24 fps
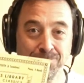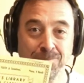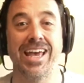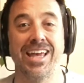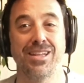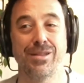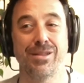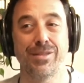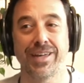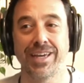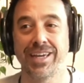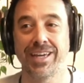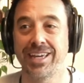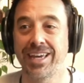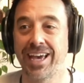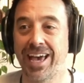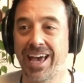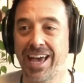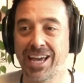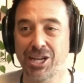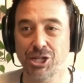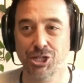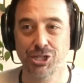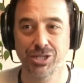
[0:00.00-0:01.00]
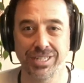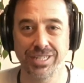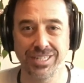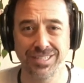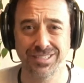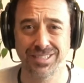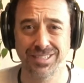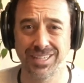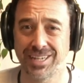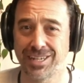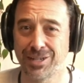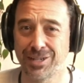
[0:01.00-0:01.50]
and they actually
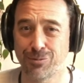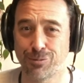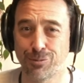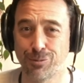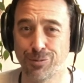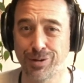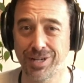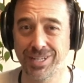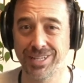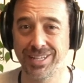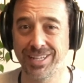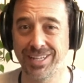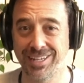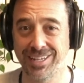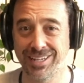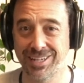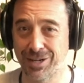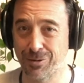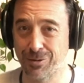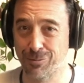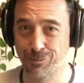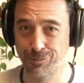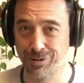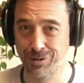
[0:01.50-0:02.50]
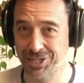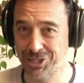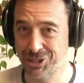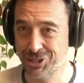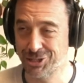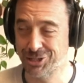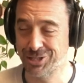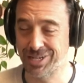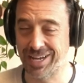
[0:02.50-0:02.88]
sound really kind of rich